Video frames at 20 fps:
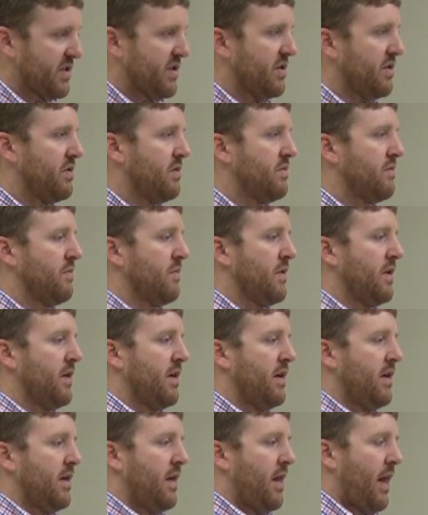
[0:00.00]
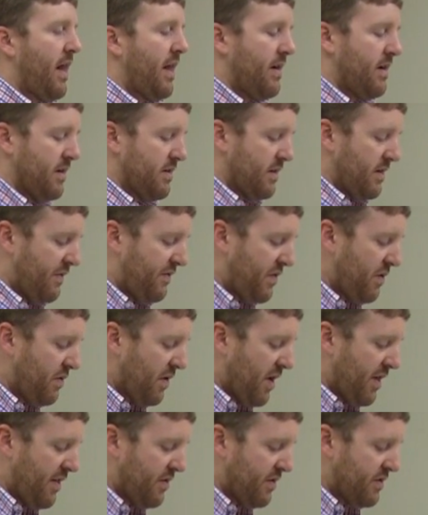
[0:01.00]
also uh, a
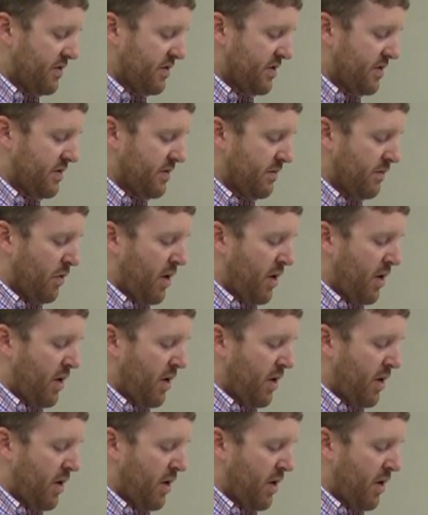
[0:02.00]
few others,